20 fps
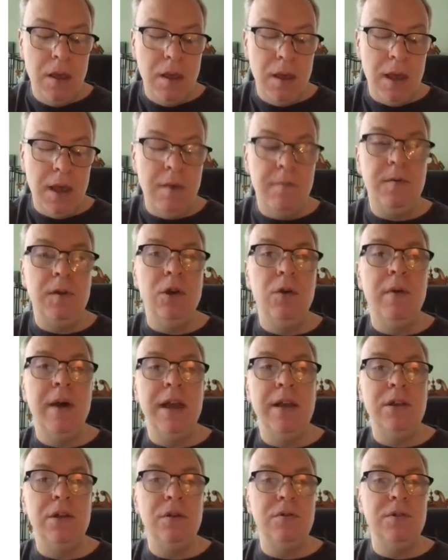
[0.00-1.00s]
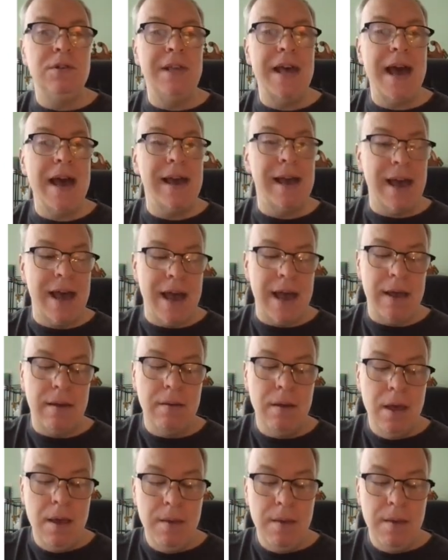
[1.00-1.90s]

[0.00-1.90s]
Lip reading: if you had used that guy,